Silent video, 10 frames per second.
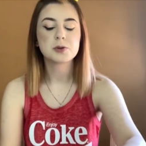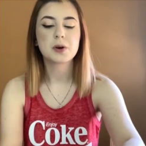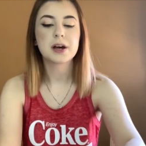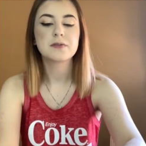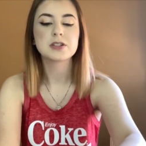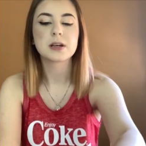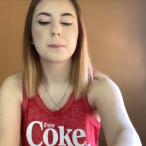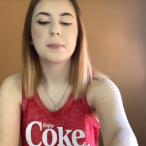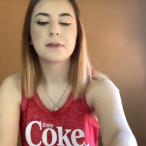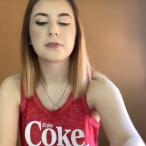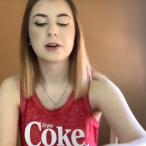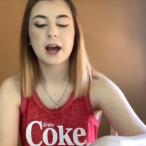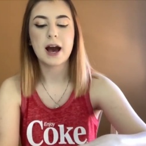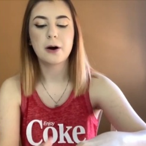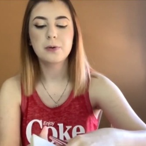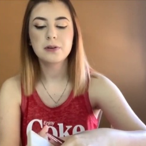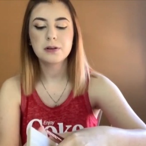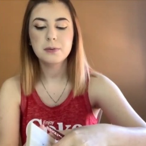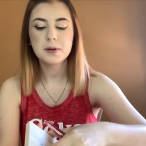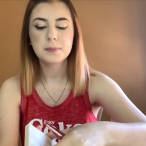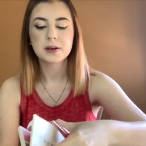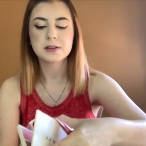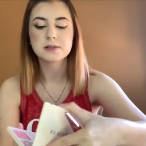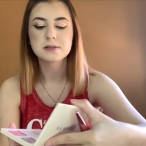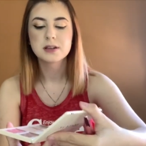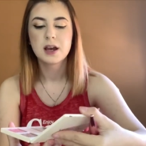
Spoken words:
kind of just like buffer it out a little bit because